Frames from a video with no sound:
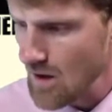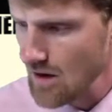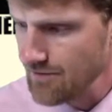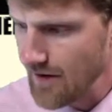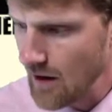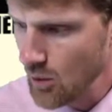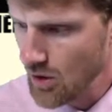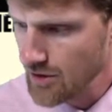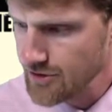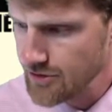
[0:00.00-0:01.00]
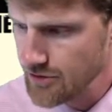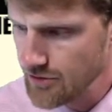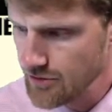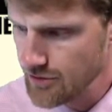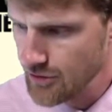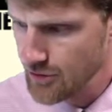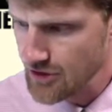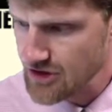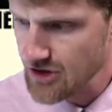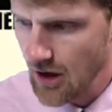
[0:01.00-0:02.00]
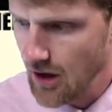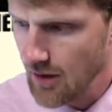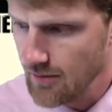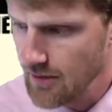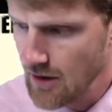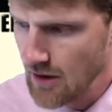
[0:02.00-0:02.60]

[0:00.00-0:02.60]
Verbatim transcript: If I were to do the sum,